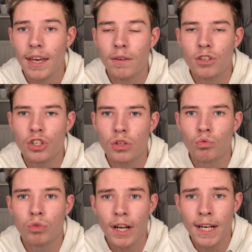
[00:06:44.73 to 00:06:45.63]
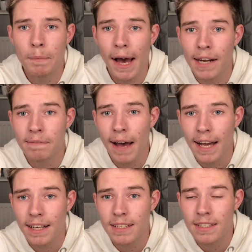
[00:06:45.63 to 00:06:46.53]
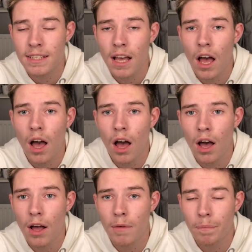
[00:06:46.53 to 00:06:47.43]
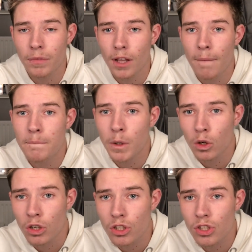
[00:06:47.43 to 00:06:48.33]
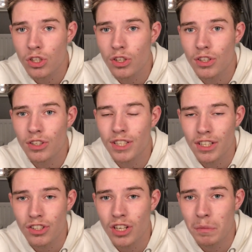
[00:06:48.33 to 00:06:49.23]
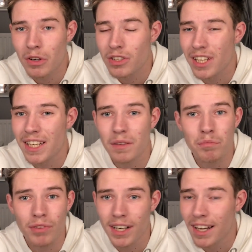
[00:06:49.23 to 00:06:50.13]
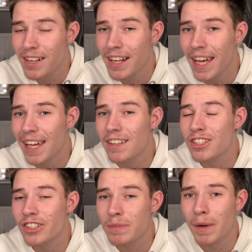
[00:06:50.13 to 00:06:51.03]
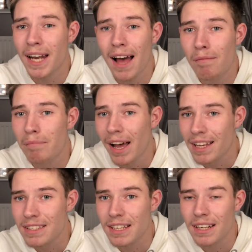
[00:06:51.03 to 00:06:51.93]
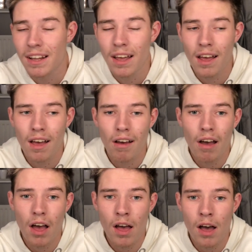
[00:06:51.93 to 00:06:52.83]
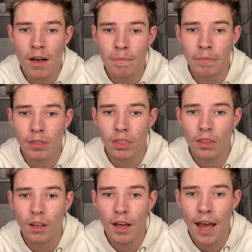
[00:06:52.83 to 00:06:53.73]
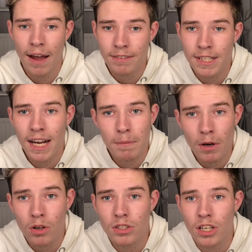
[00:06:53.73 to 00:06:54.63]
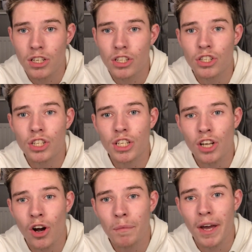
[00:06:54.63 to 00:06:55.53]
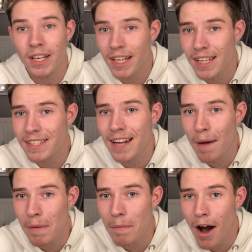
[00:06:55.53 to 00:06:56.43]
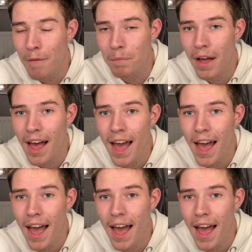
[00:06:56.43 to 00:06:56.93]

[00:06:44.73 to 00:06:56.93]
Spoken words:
It was just a really bad phase. But since I told my cousin, brilliant. It's just been amazing. After telling my cousin, she told me I needed to tell my mum,